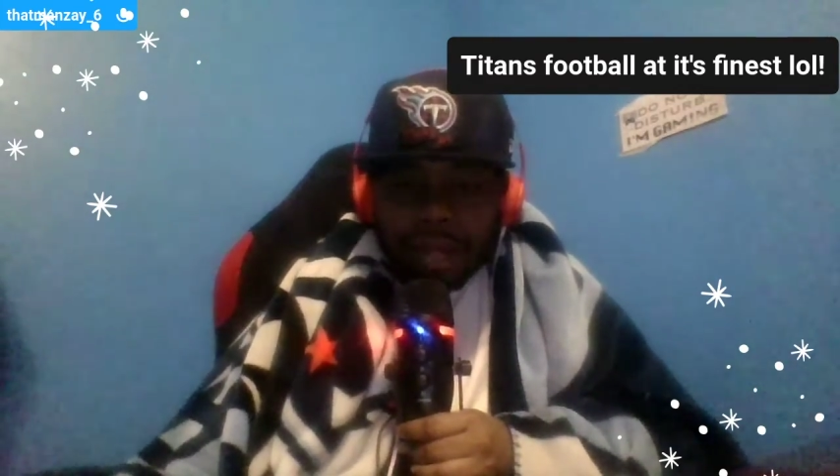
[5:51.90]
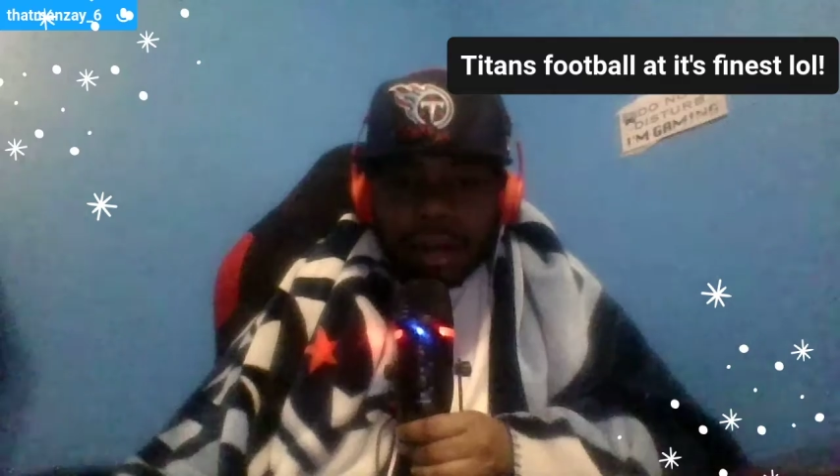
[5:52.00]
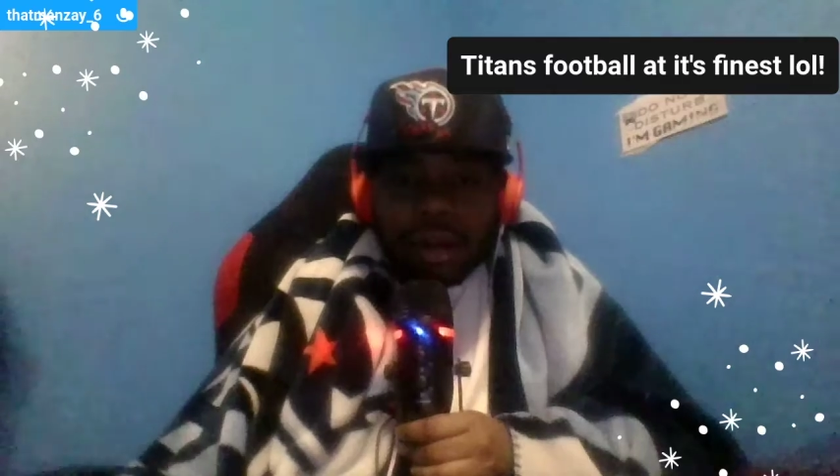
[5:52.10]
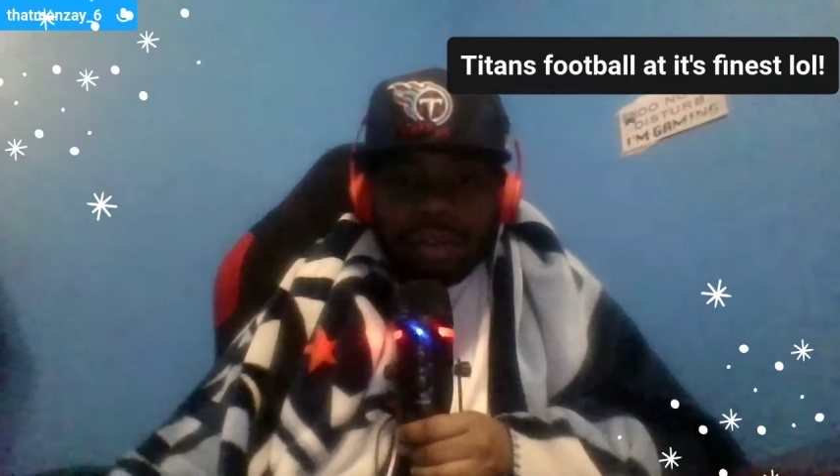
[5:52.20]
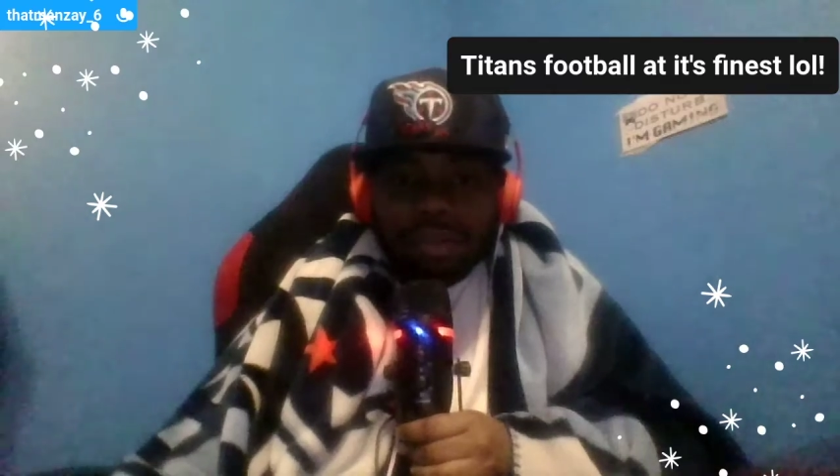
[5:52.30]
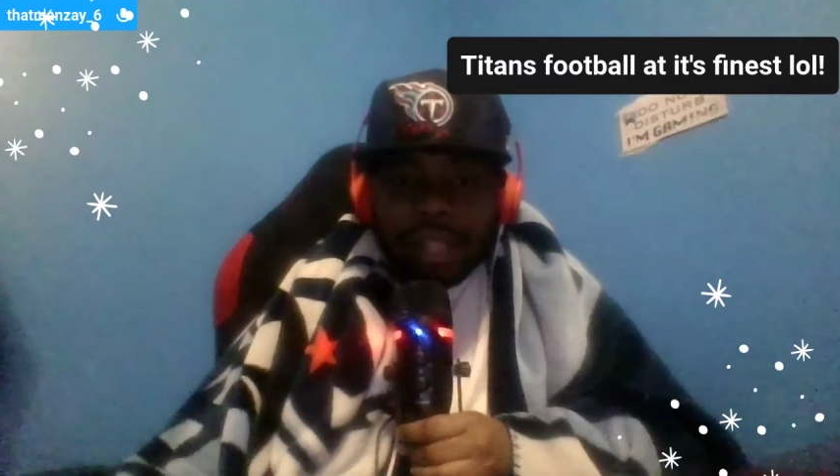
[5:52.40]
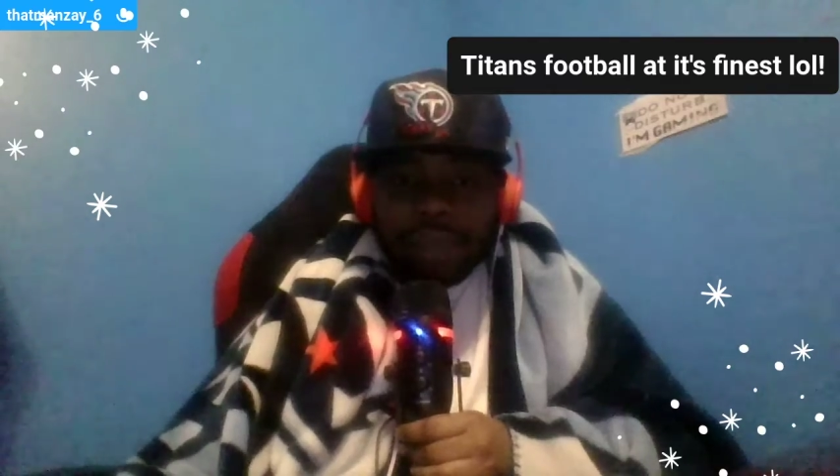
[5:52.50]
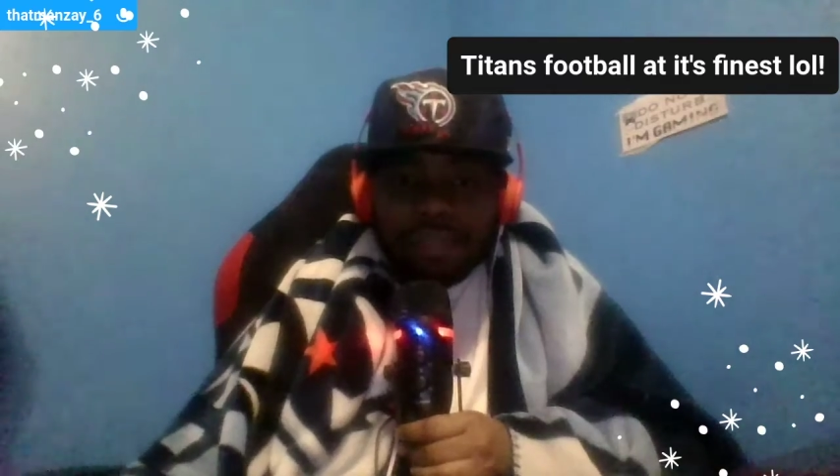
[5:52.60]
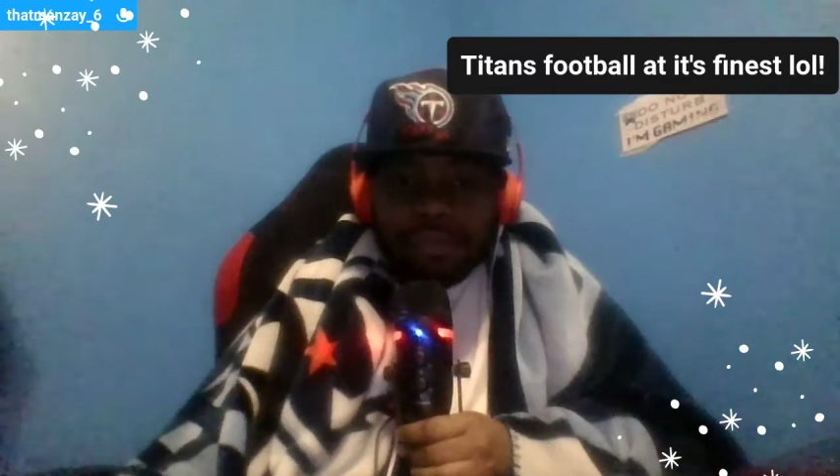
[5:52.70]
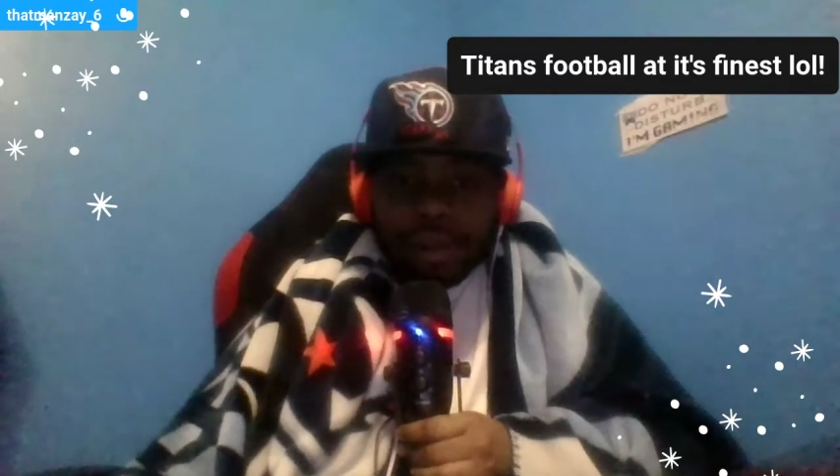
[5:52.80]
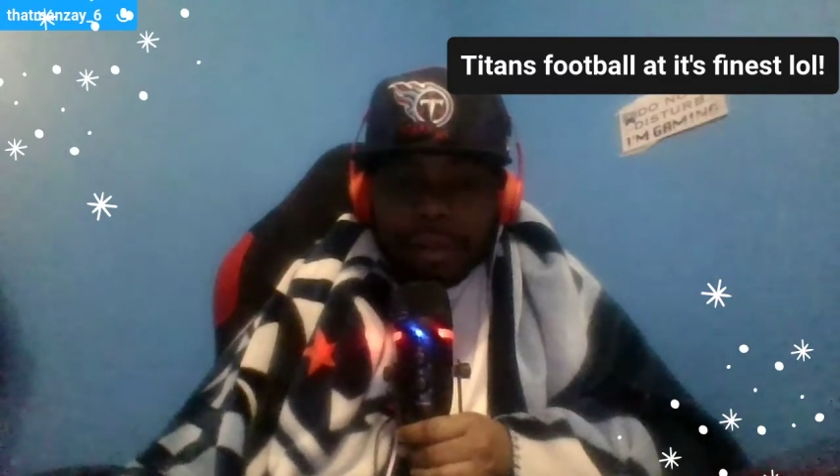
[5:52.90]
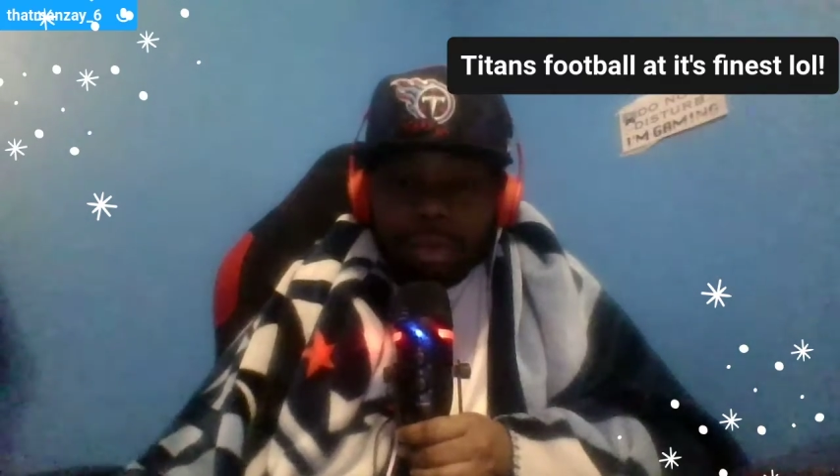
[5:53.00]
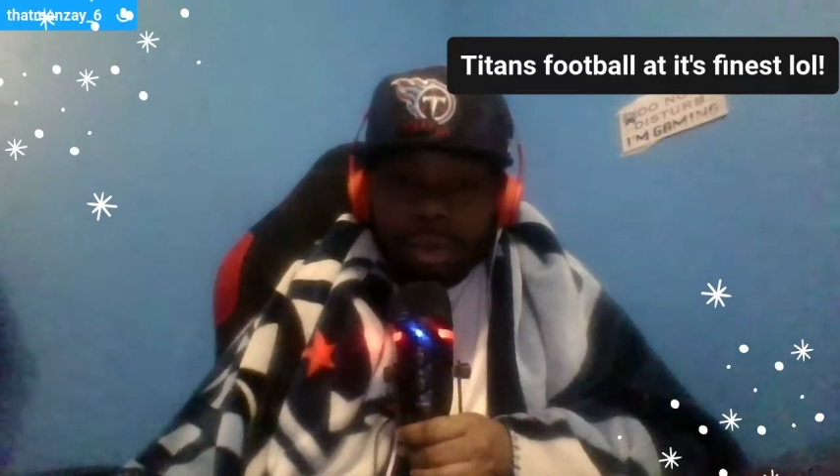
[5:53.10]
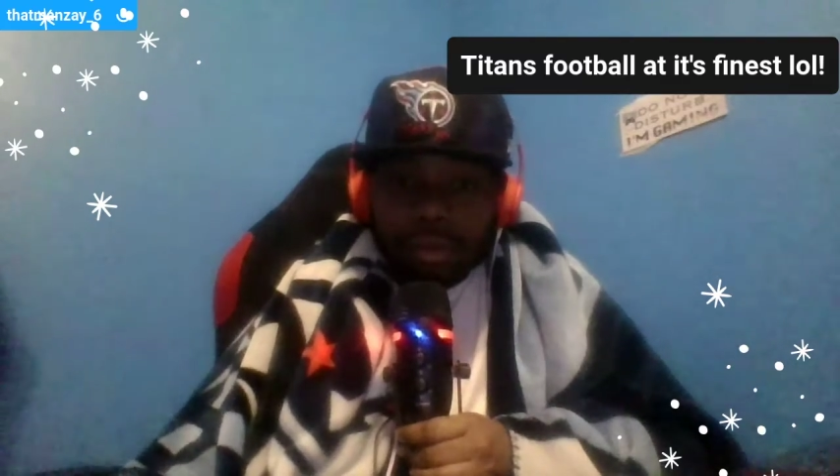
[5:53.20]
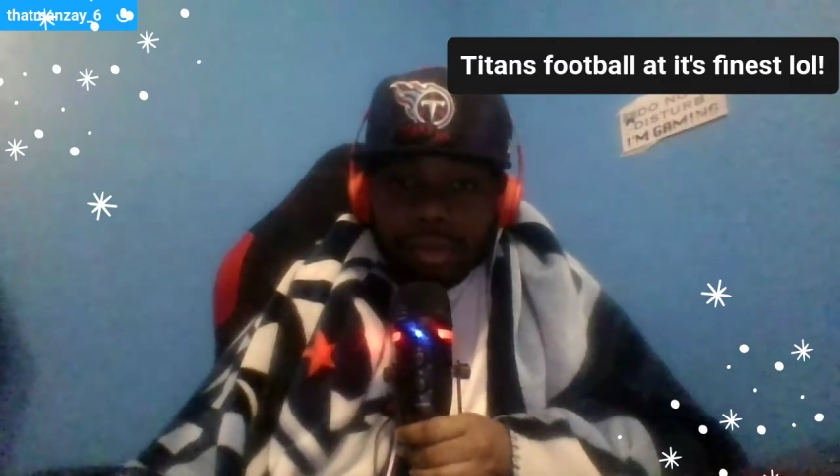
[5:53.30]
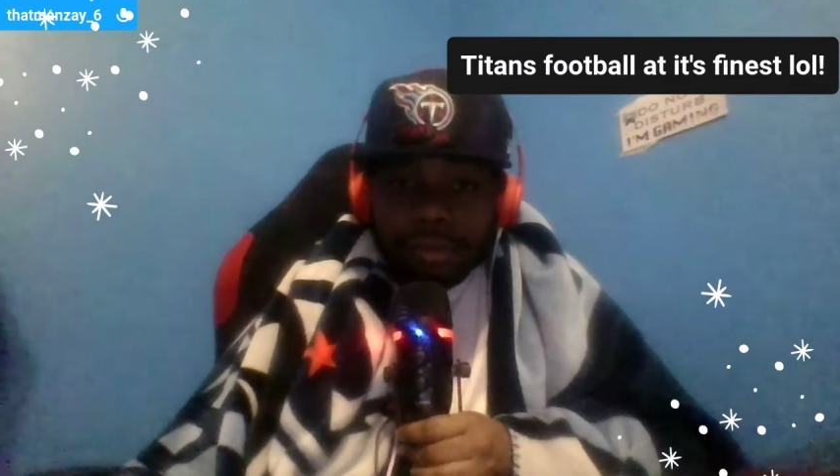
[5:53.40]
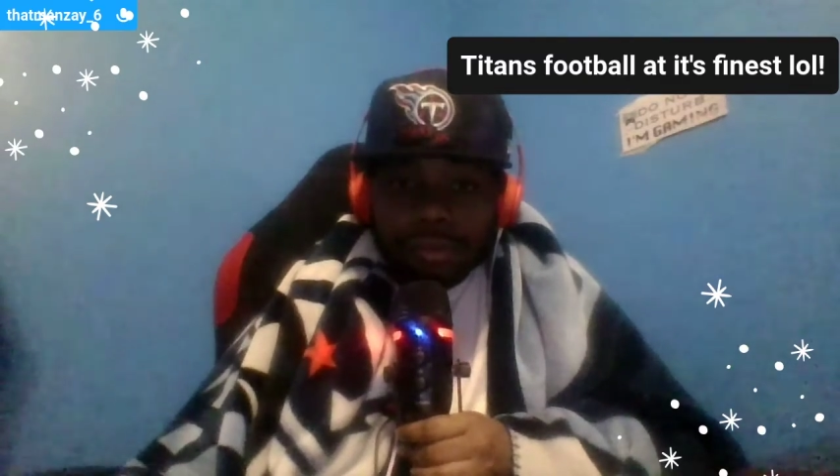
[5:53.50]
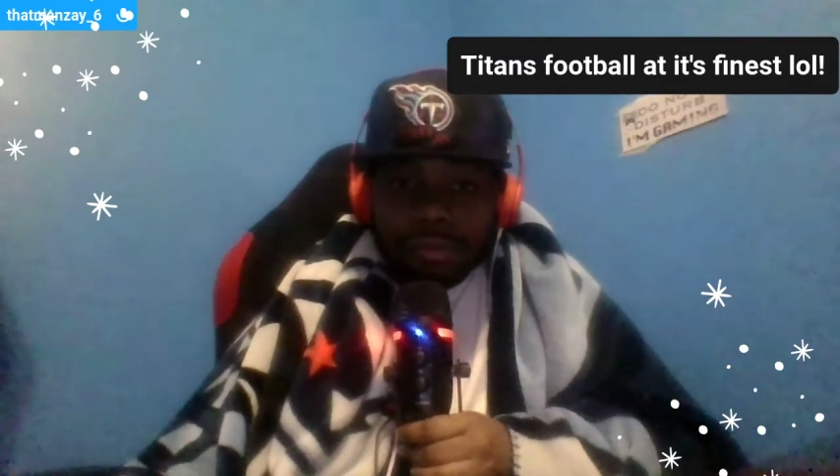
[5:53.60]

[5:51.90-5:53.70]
think our coaching staff is very poor.